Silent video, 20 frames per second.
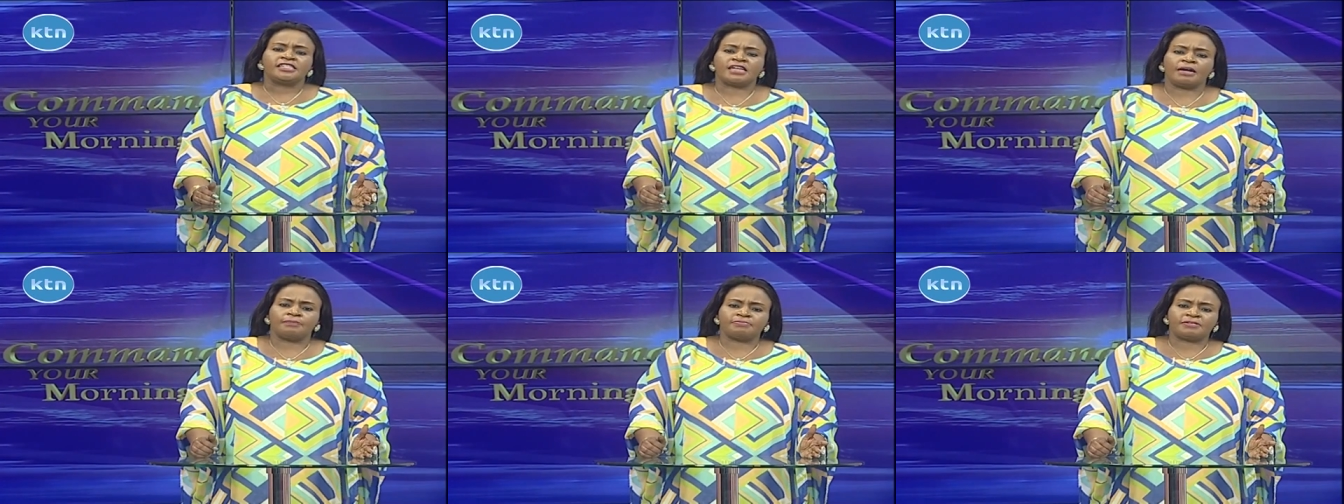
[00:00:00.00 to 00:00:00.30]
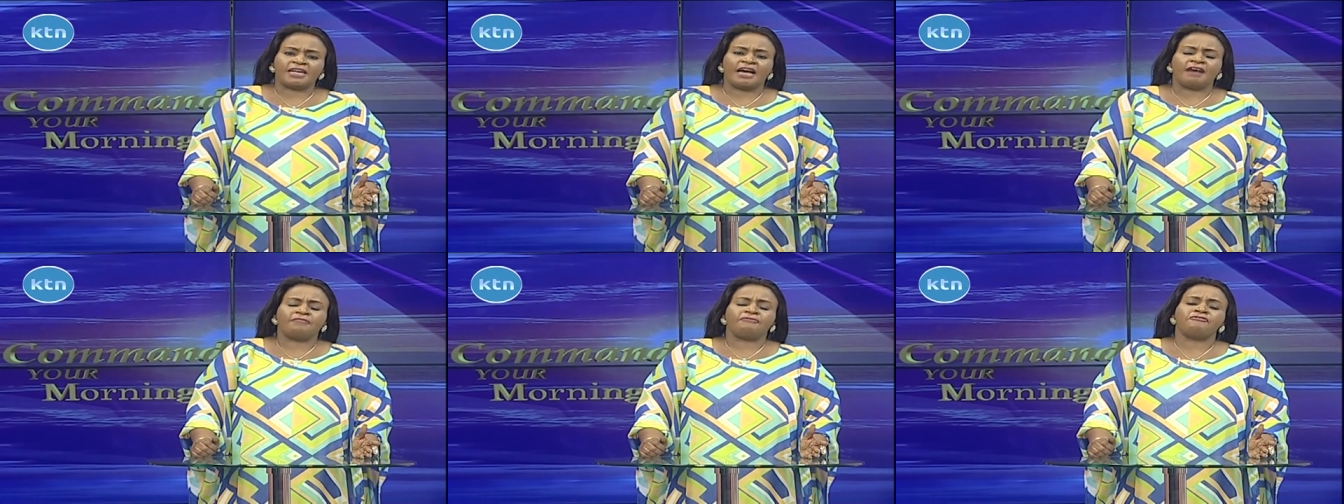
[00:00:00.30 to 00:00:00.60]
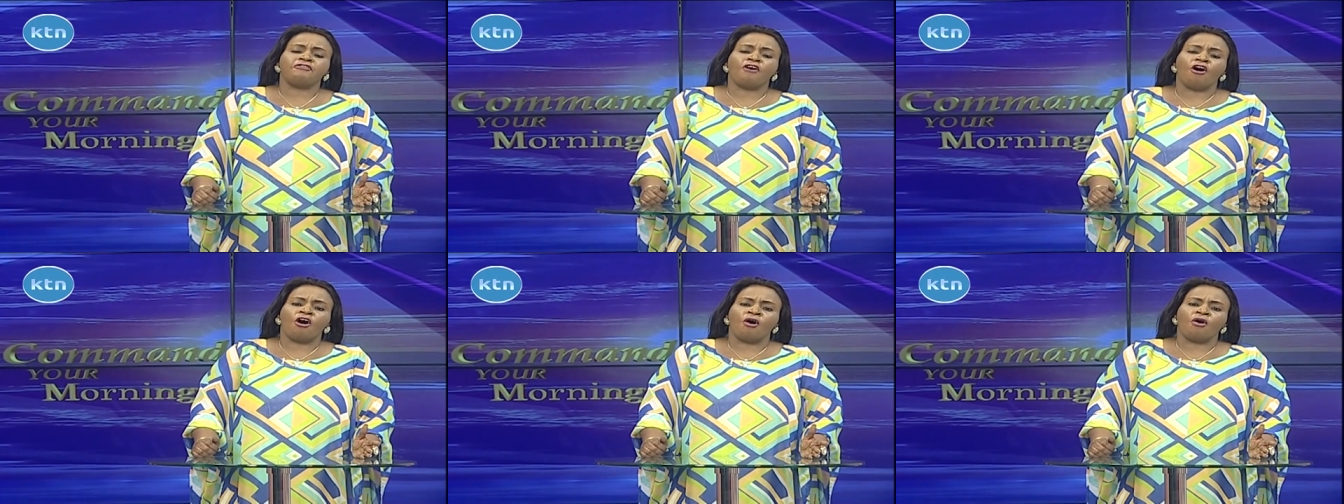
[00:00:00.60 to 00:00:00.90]
chapter
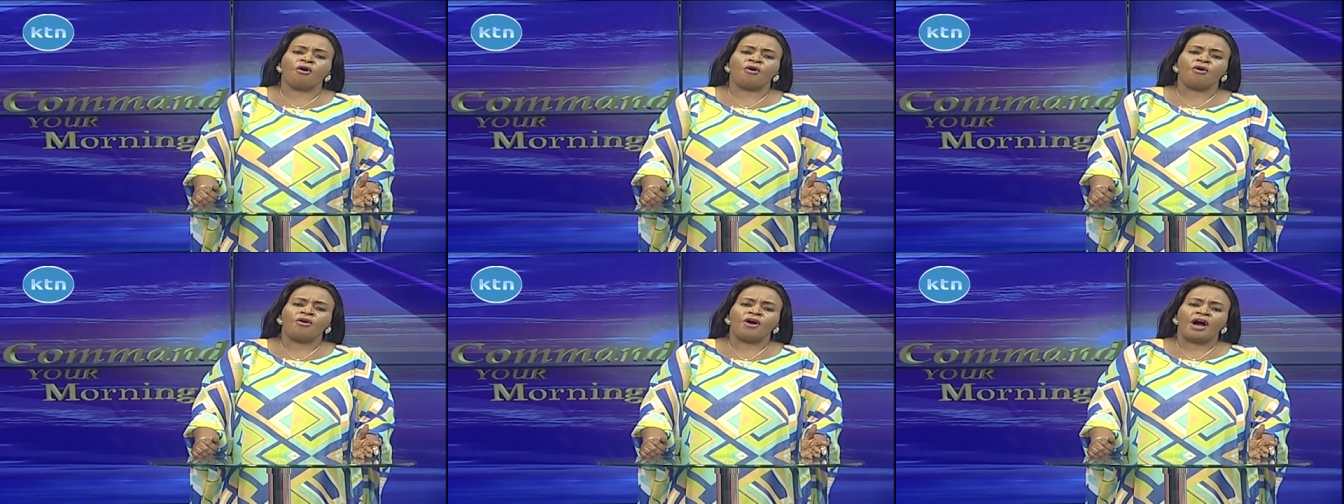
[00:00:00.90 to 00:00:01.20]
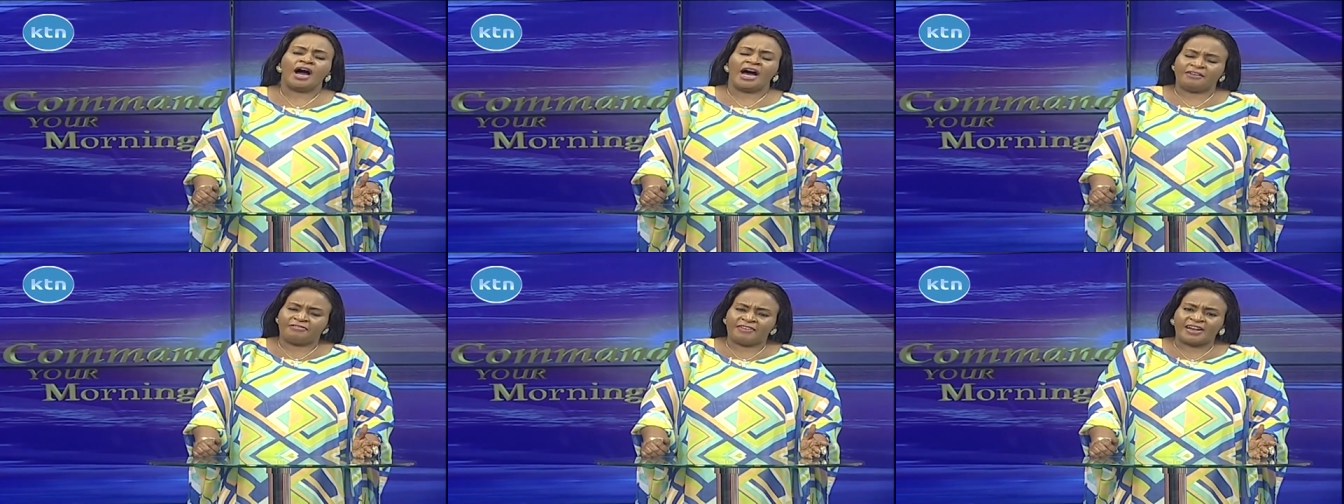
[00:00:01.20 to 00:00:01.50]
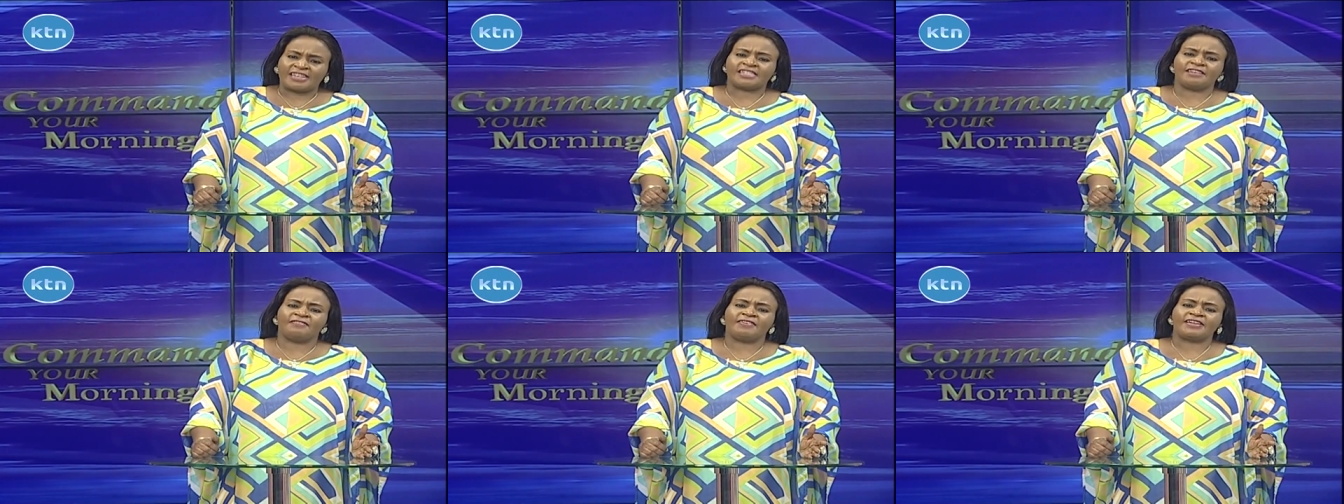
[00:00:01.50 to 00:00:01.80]
4 and
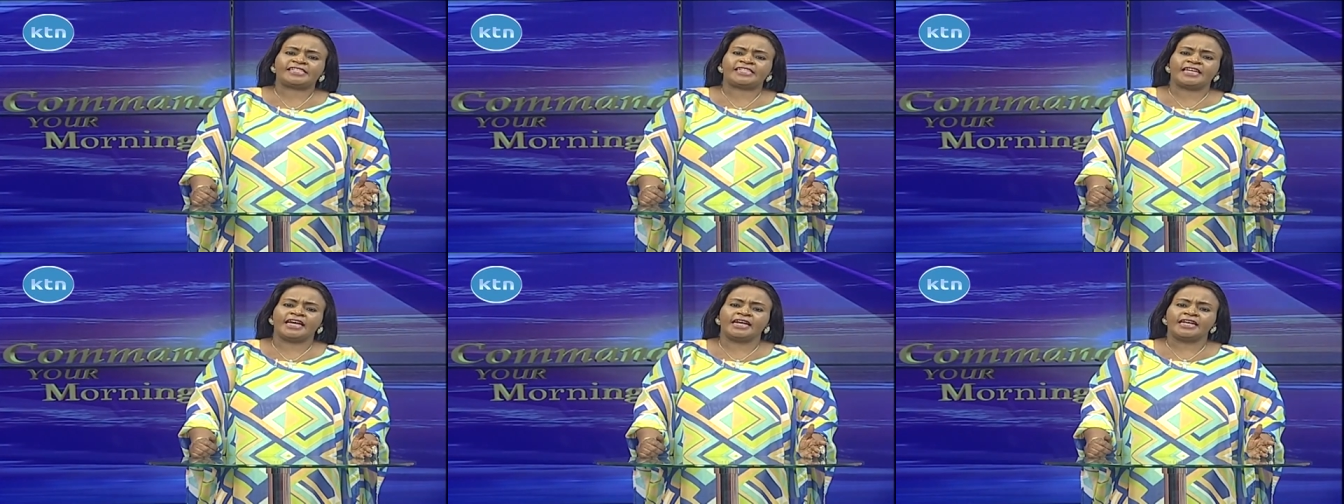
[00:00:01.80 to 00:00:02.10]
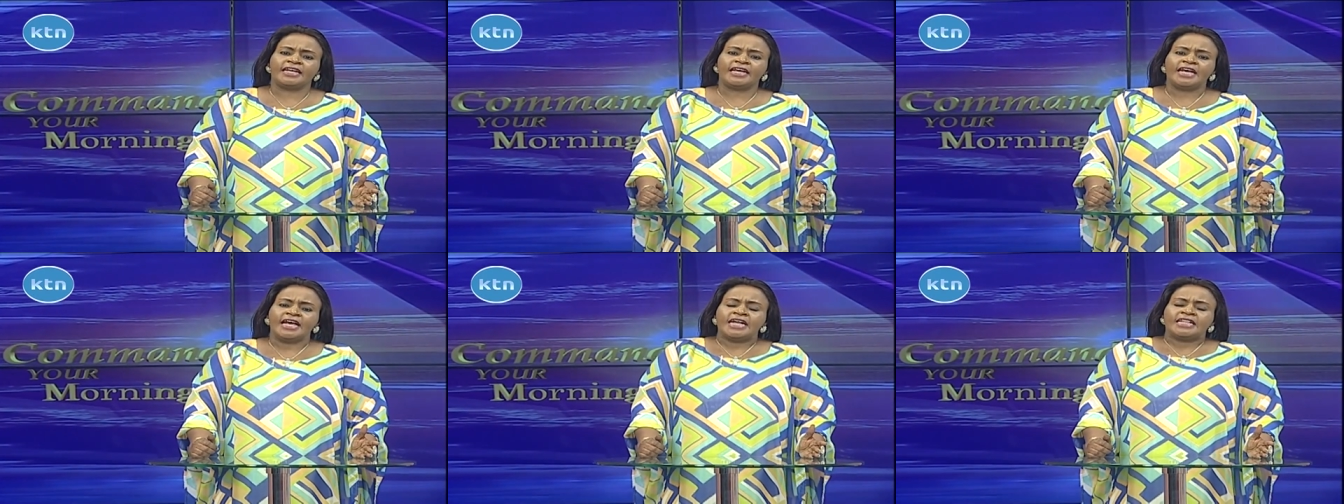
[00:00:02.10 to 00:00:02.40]
verse 17,